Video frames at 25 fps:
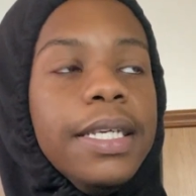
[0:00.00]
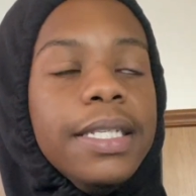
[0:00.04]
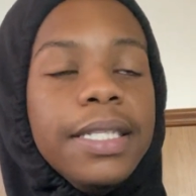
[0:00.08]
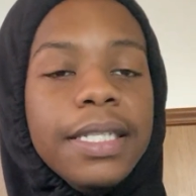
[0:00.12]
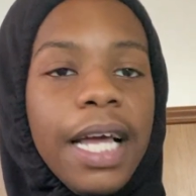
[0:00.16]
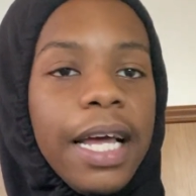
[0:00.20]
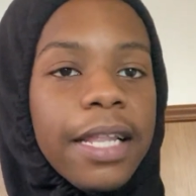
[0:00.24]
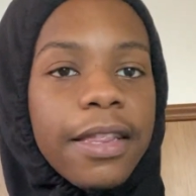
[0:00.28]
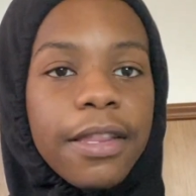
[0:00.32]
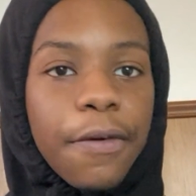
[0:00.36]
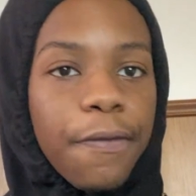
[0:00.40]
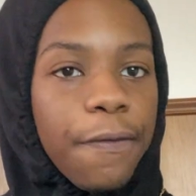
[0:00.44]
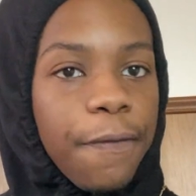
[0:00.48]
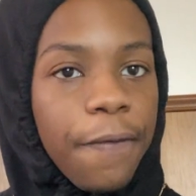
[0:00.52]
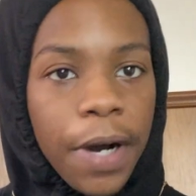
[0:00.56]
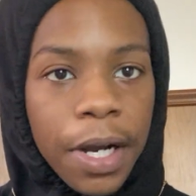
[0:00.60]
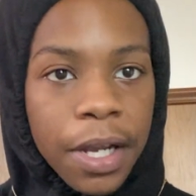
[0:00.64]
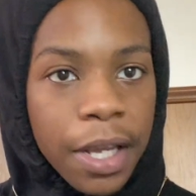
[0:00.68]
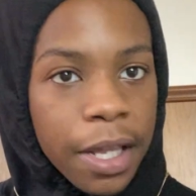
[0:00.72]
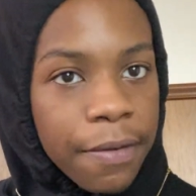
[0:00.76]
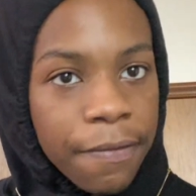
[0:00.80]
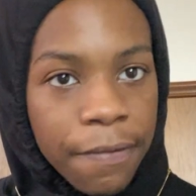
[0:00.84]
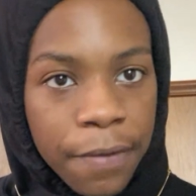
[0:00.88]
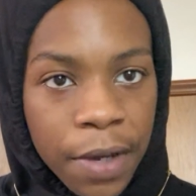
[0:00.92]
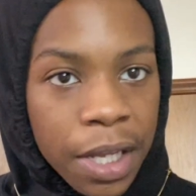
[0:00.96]
not the
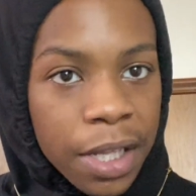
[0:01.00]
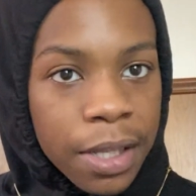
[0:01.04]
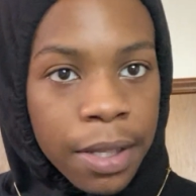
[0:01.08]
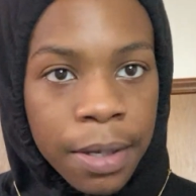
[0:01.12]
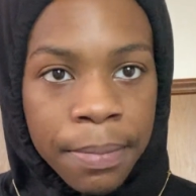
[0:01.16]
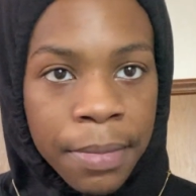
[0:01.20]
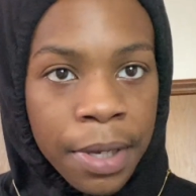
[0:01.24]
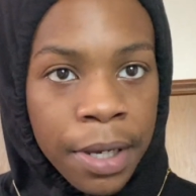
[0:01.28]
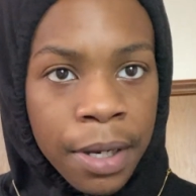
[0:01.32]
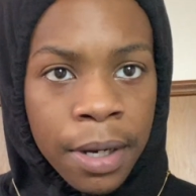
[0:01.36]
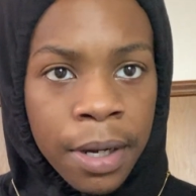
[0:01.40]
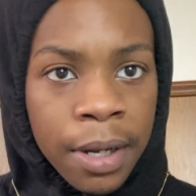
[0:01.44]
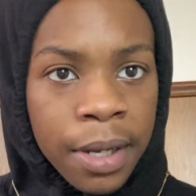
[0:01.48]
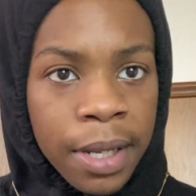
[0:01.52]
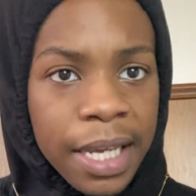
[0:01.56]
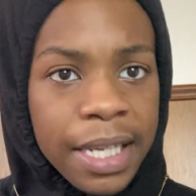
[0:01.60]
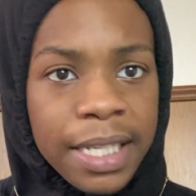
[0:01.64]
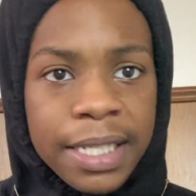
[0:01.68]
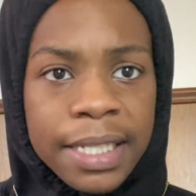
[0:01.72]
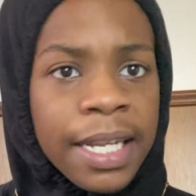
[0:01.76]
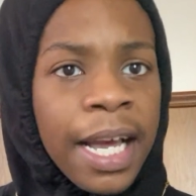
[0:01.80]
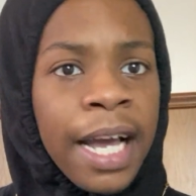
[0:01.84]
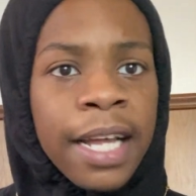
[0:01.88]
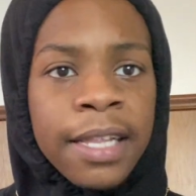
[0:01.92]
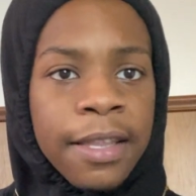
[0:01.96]
fucking victim here.
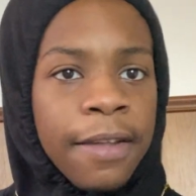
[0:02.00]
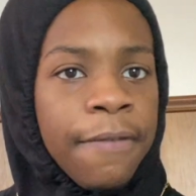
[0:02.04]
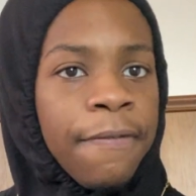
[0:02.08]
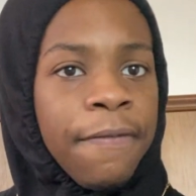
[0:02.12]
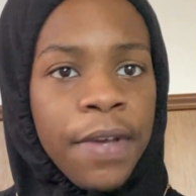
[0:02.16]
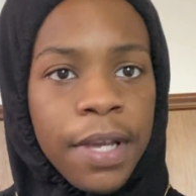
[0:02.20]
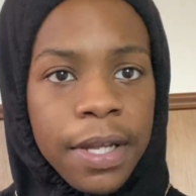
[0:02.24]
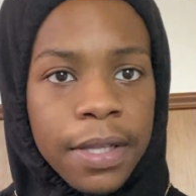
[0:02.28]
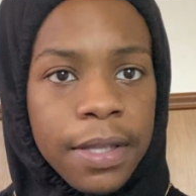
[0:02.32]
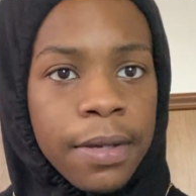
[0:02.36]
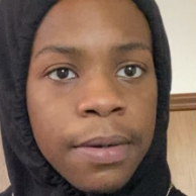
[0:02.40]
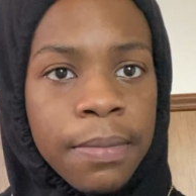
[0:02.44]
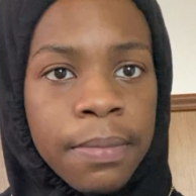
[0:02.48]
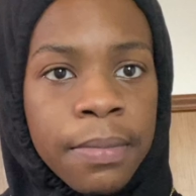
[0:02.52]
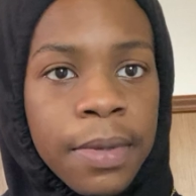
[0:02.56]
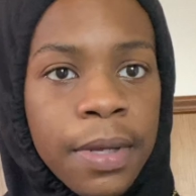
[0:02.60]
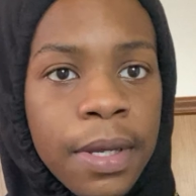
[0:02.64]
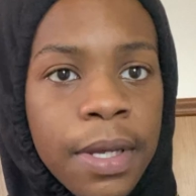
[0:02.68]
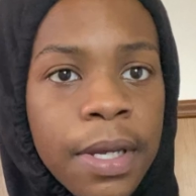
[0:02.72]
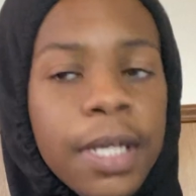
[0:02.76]
He's not the victim.